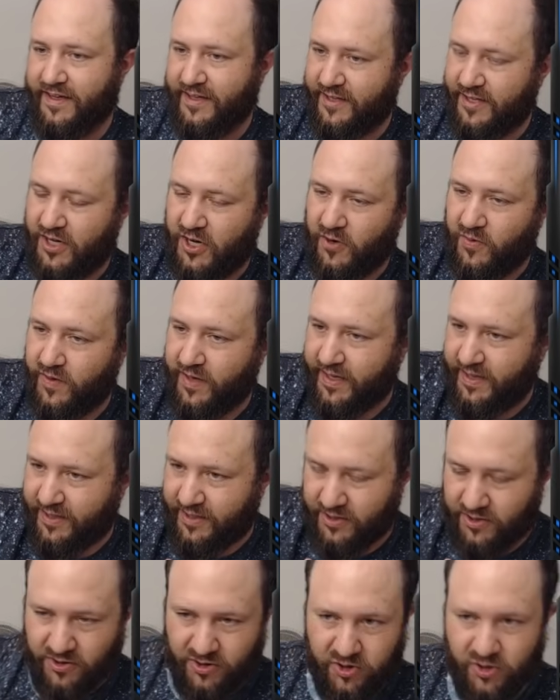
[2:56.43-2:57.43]
you know,
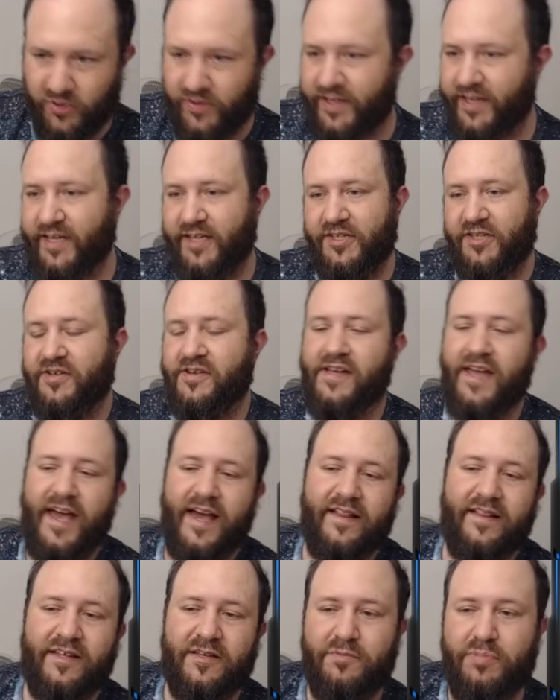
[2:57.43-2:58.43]
including in your
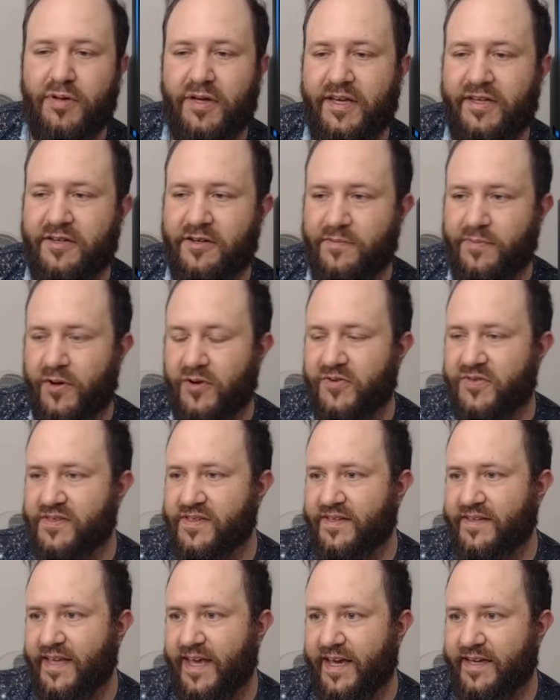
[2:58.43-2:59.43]
Gatling P and your bonus
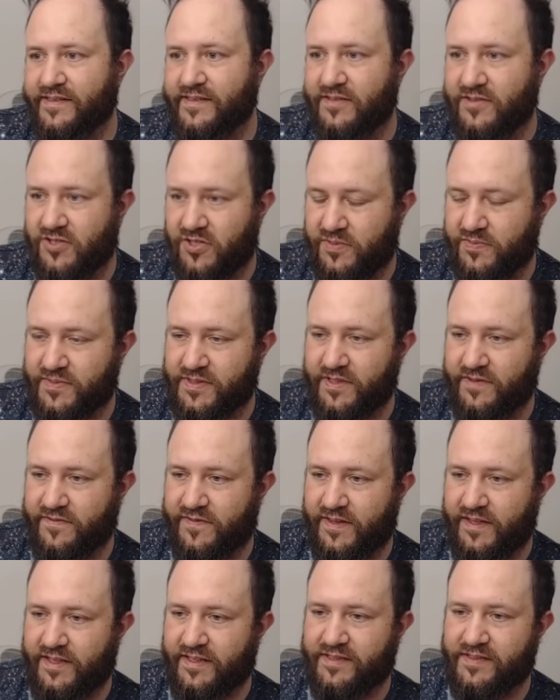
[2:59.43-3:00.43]
attacks in terms of
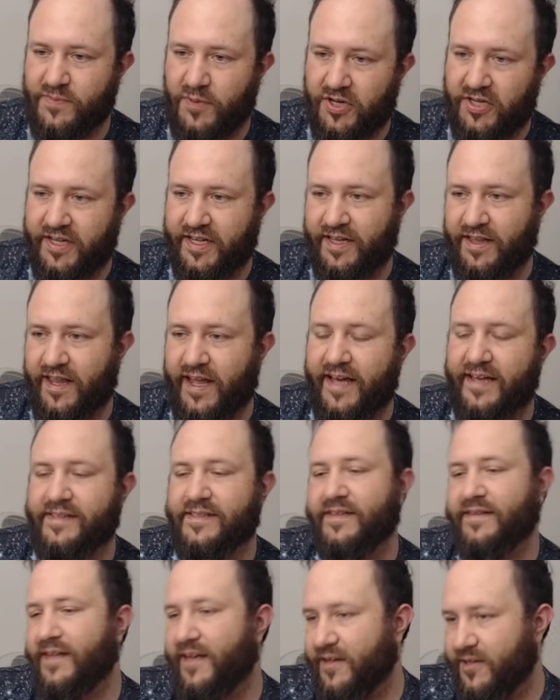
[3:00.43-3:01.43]
the Smarty class,
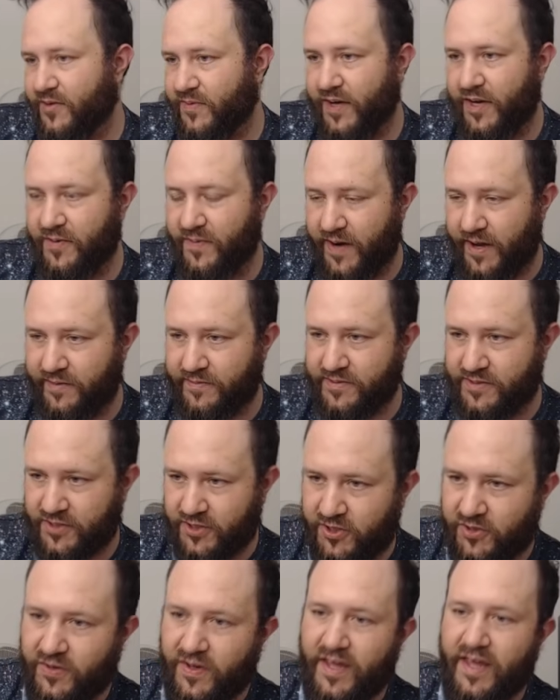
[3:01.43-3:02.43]
and the other way around
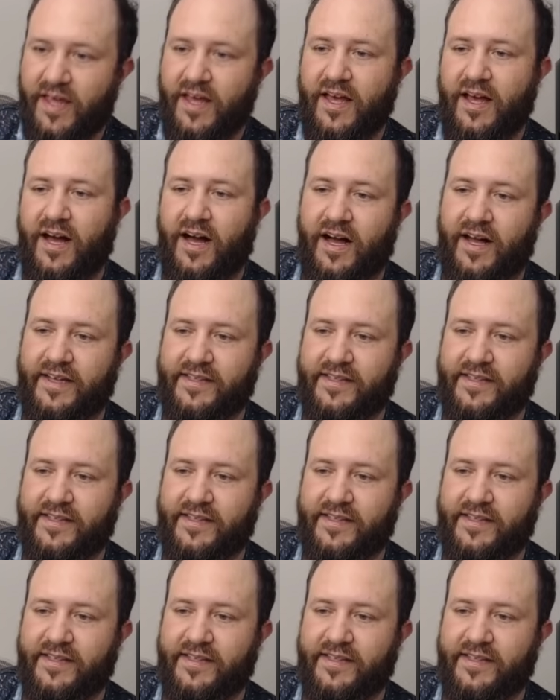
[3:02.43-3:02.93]
too. Uh,